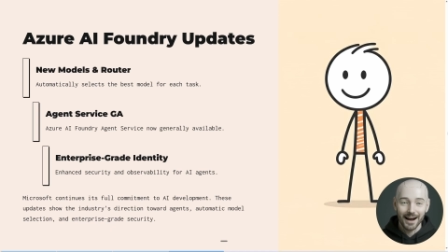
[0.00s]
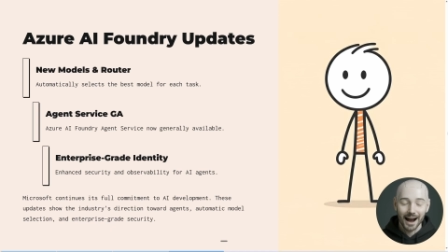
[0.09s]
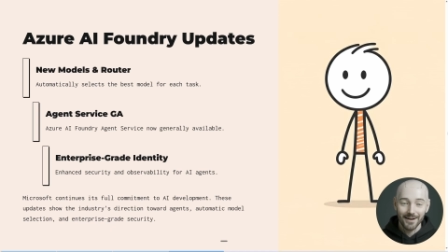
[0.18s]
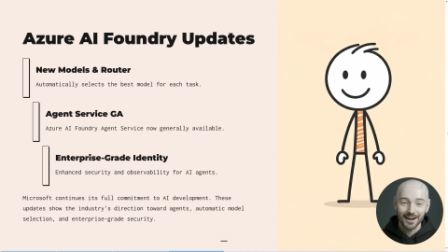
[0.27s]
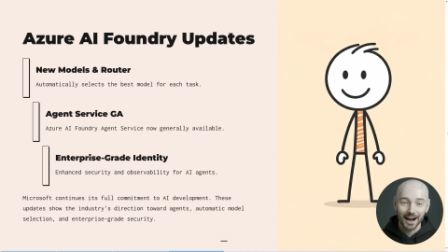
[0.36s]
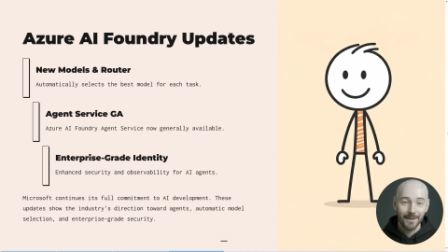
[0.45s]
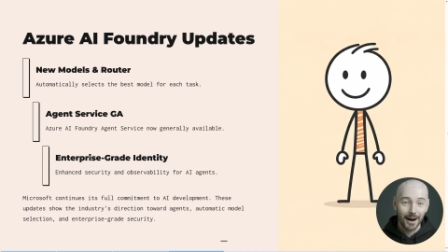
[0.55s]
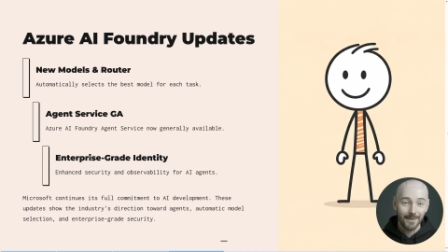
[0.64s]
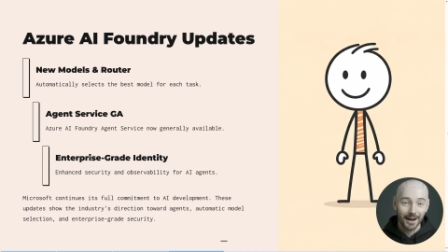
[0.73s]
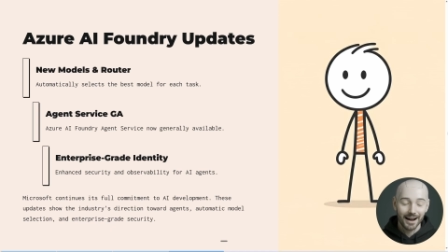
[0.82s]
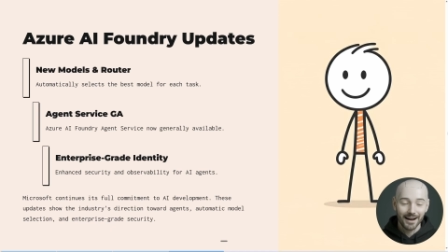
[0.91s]
Every time I
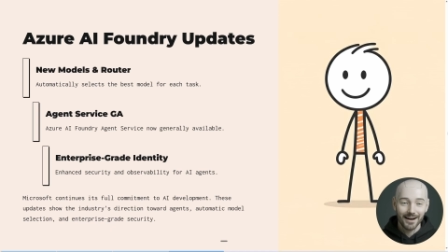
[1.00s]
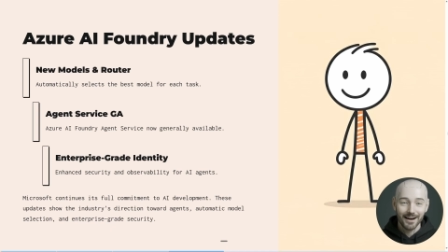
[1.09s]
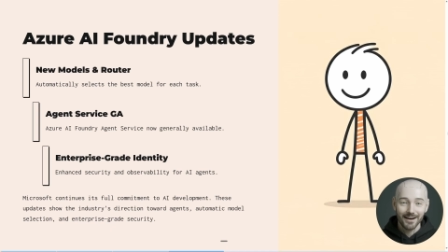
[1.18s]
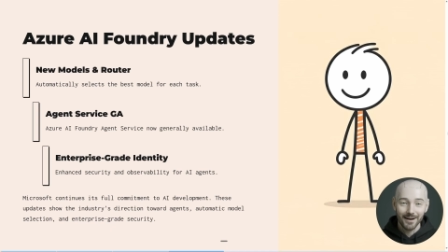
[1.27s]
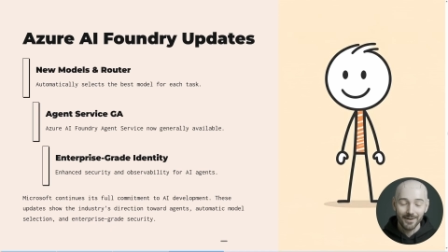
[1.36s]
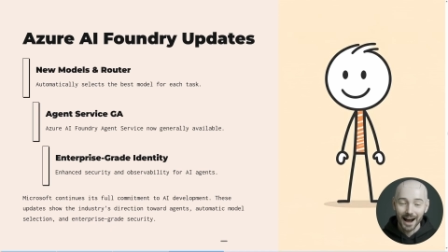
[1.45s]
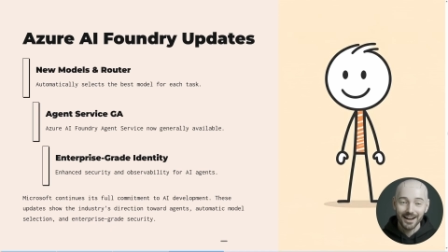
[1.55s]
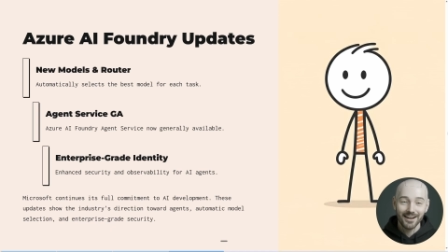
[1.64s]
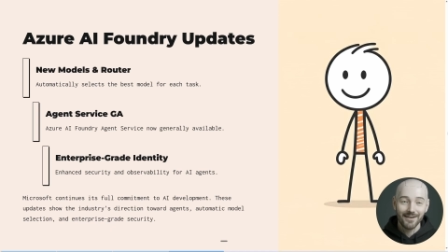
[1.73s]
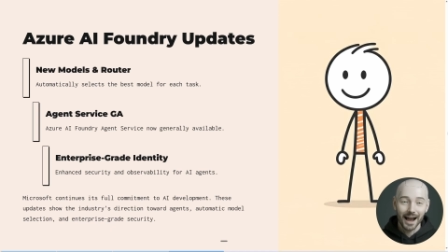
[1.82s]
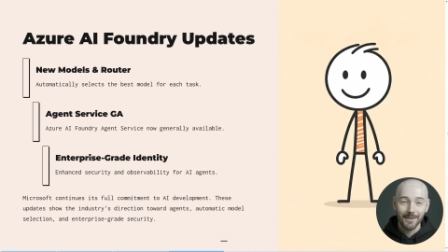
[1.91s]
blink, the range
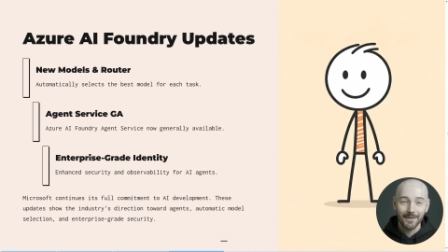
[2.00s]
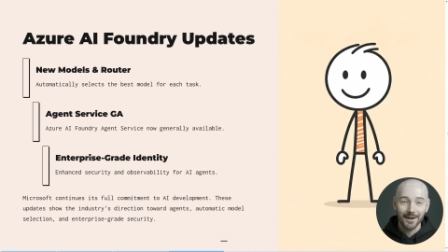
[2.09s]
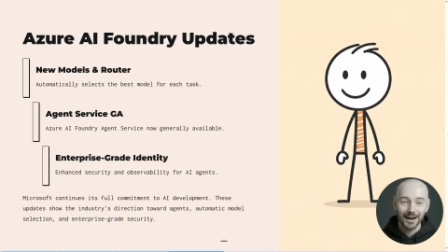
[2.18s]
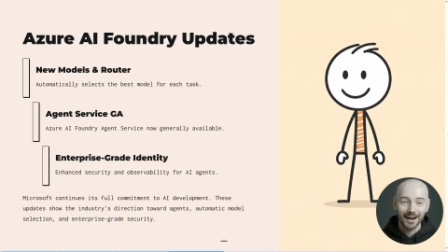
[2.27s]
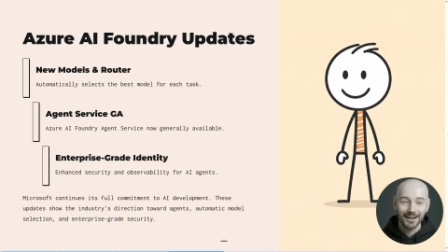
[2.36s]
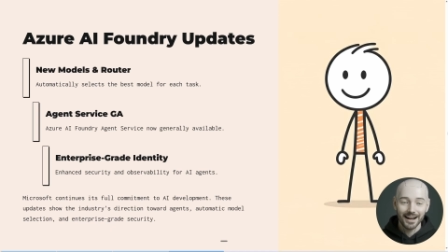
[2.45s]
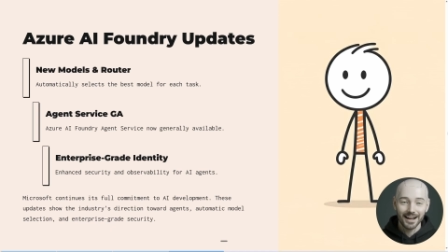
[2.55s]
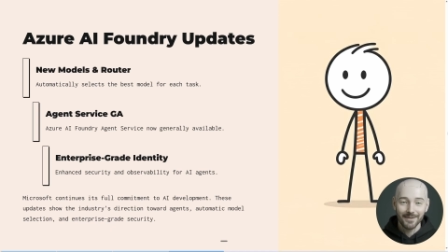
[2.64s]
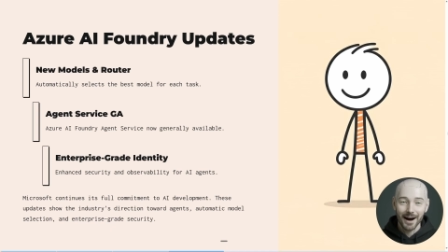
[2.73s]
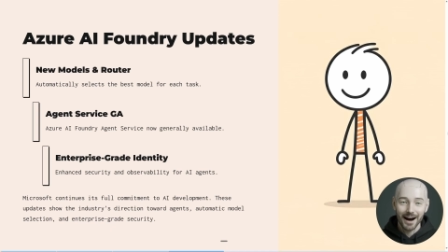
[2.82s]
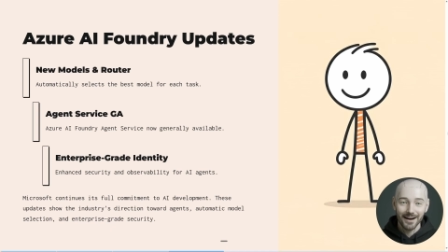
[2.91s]
of capabilities
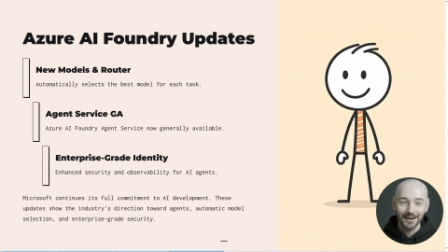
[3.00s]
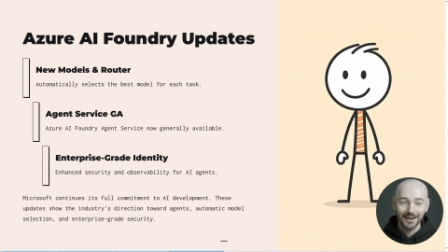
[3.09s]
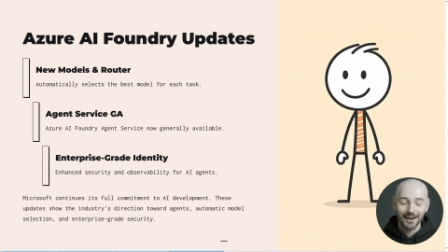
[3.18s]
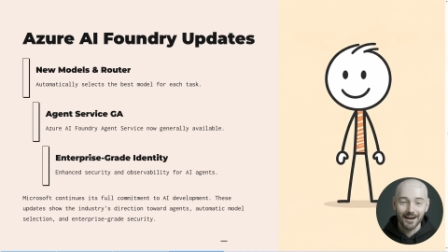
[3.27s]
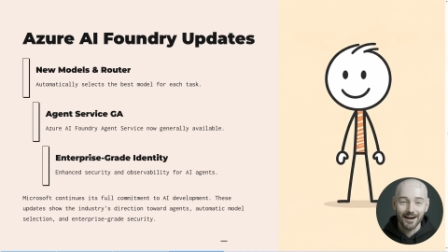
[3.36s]
expands.